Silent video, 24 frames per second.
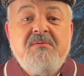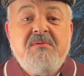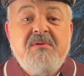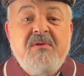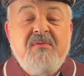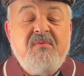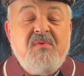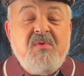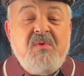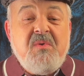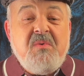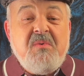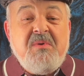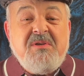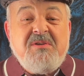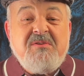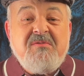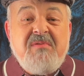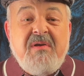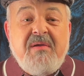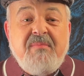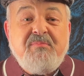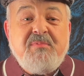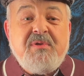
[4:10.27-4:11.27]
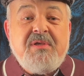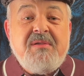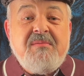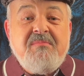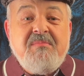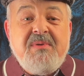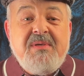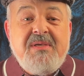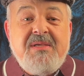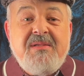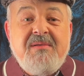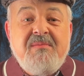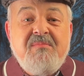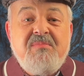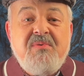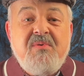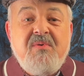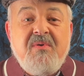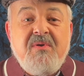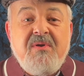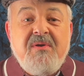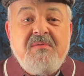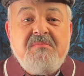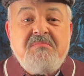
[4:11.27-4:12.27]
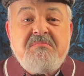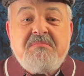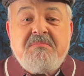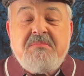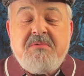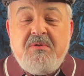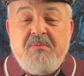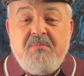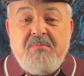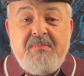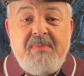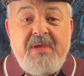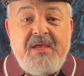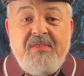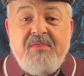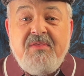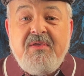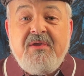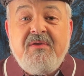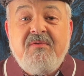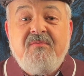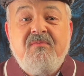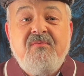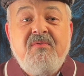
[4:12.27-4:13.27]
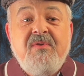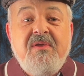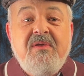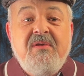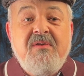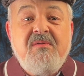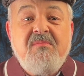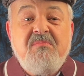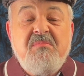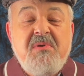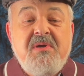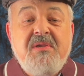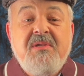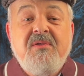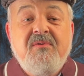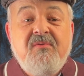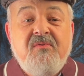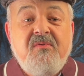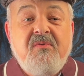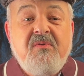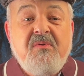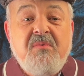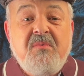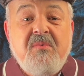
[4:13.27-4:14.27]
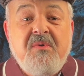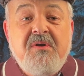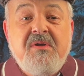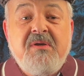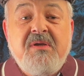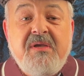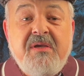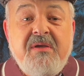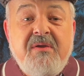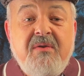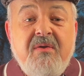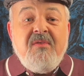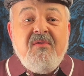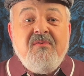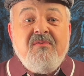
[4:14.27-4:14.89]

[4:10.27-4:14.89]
If you interrupt it mid-import, you may think it failed, but it's still working.